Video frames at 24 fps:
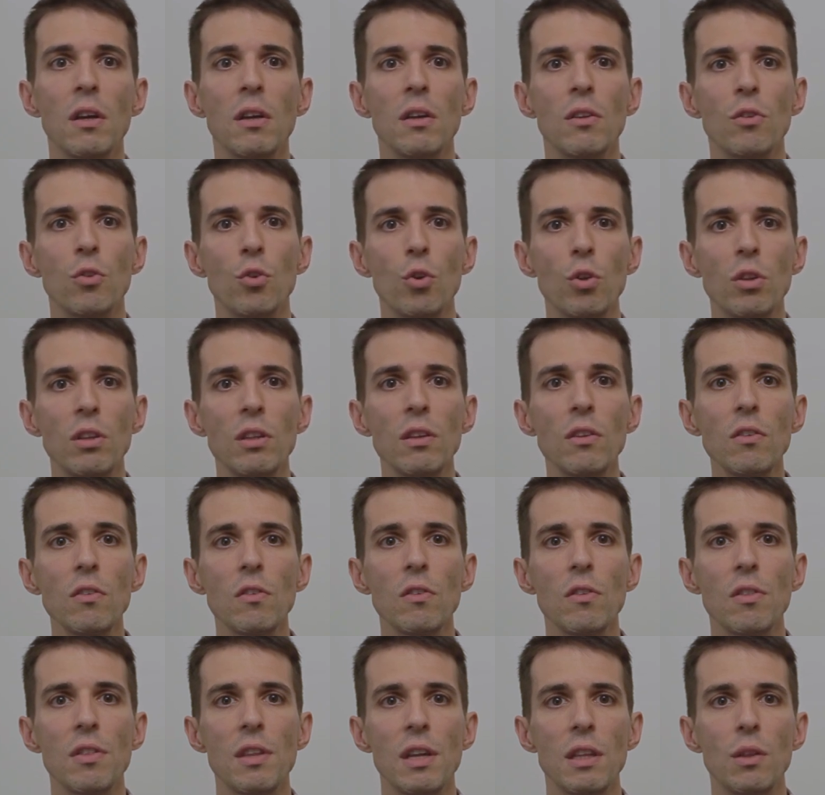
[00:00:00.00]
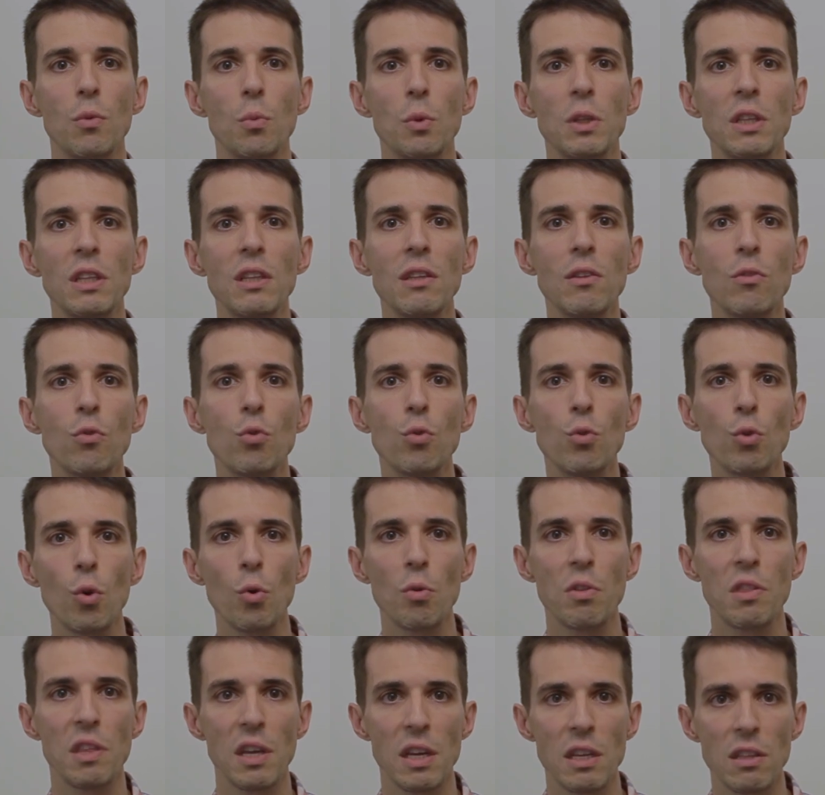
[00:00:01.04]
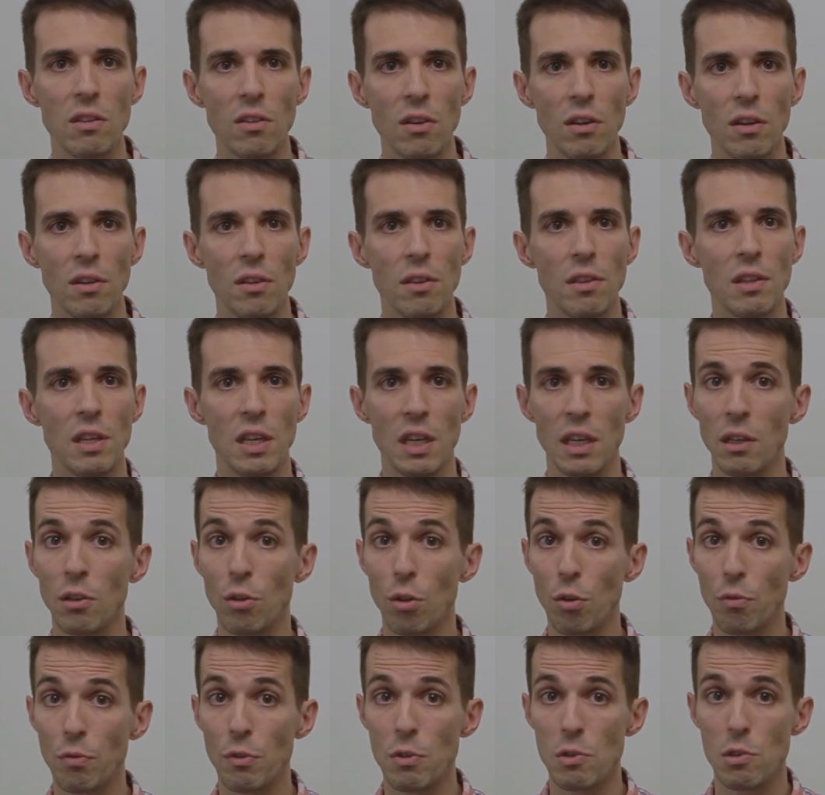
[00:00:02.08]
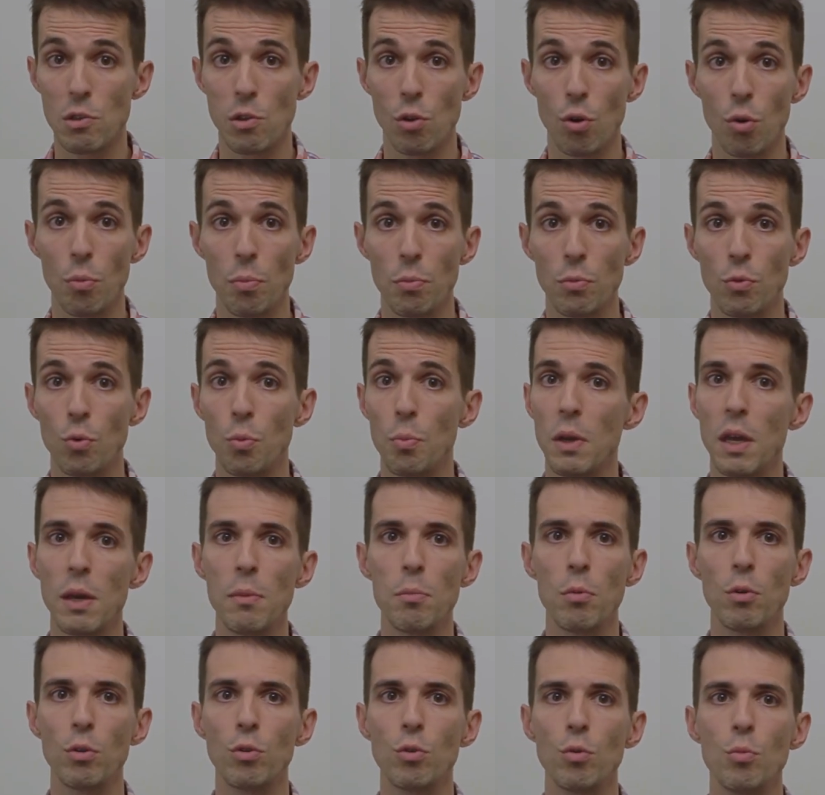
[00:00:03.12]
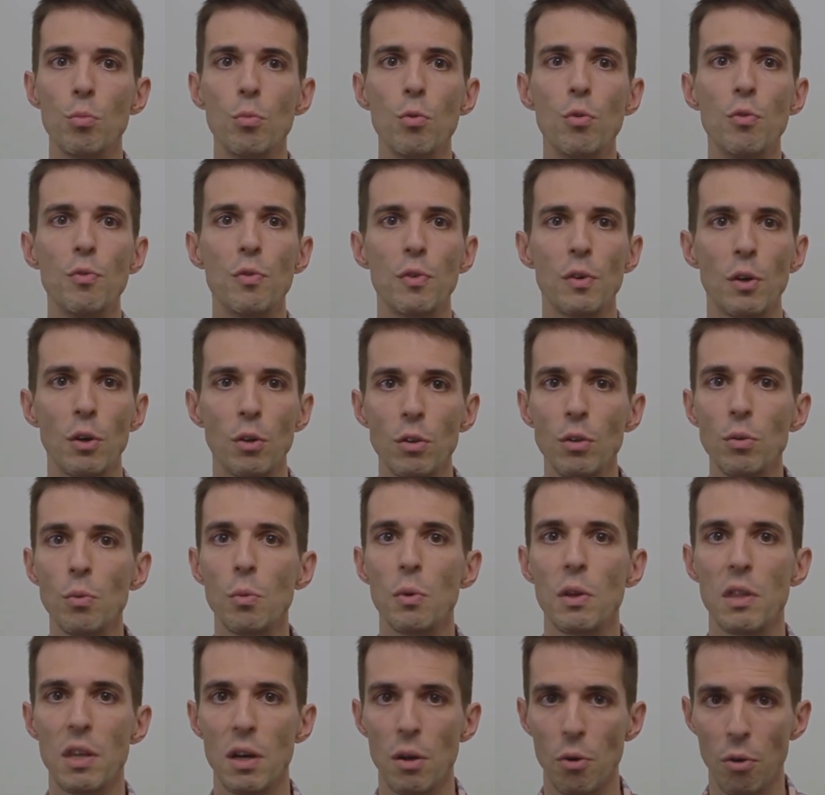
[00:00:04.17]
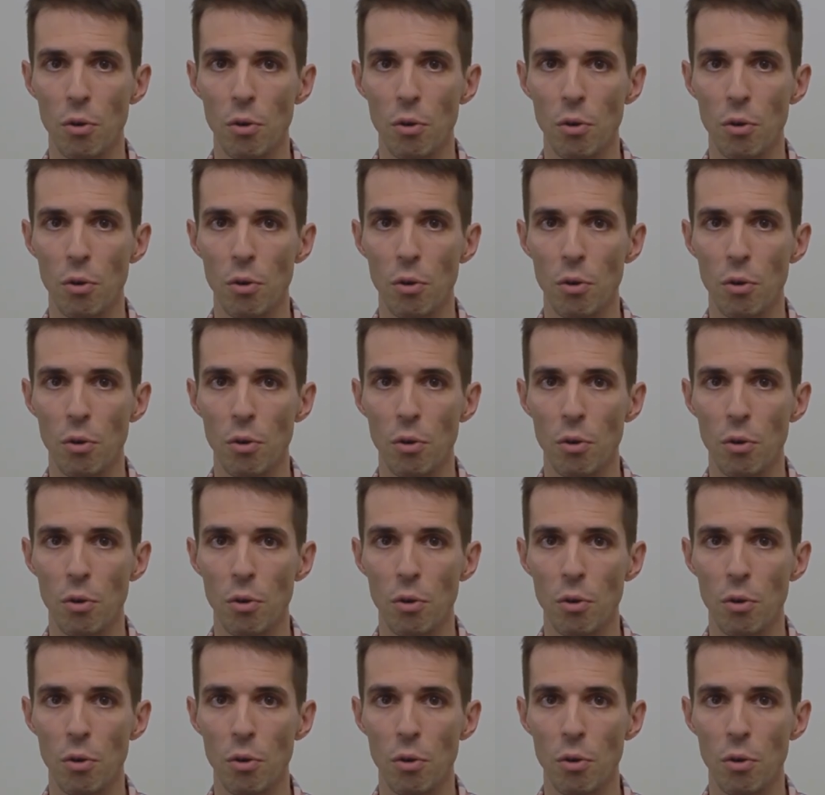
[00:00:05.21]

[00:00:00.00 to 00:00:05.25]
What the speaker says: Notice that we need to know theta, the angle of the slope, to be able to move on with our